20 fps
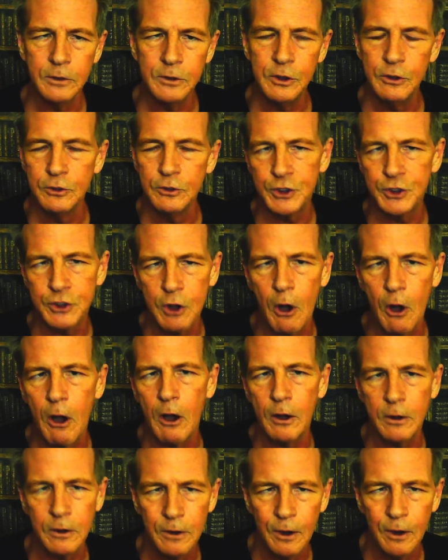you
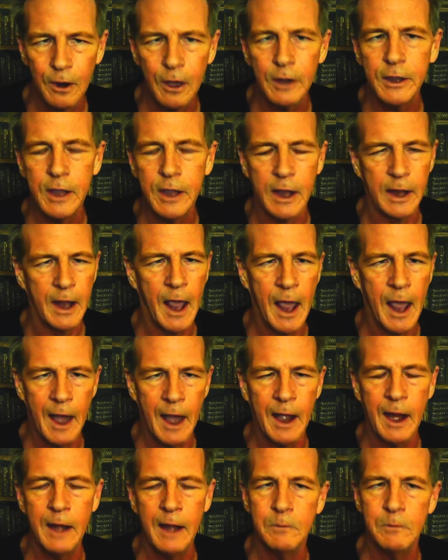start looking at
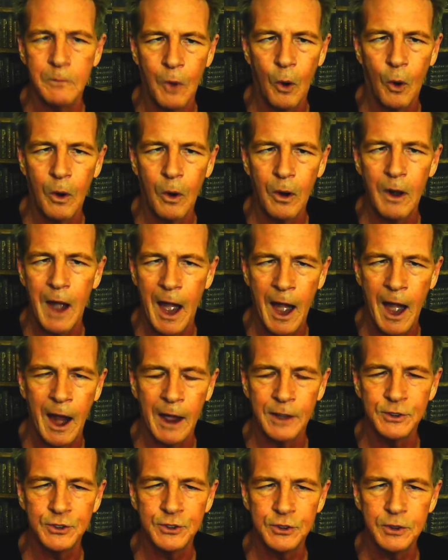it more
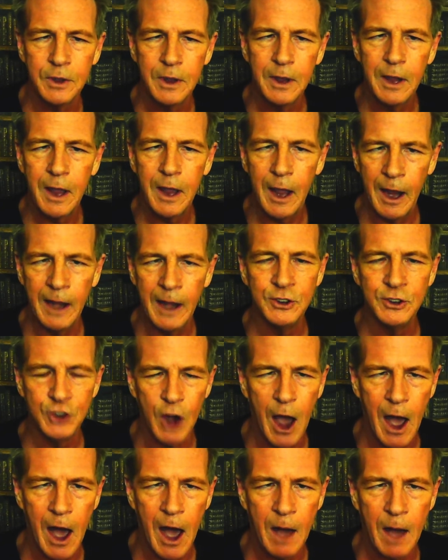as a
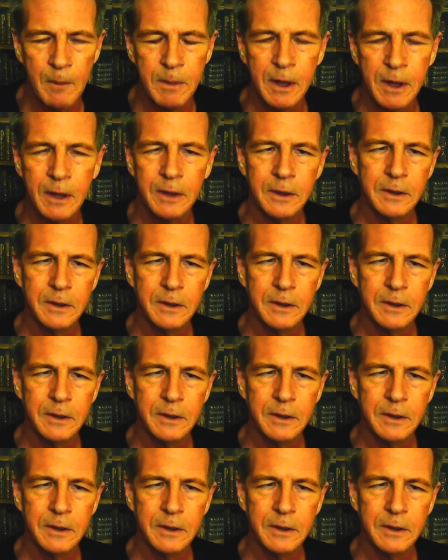job,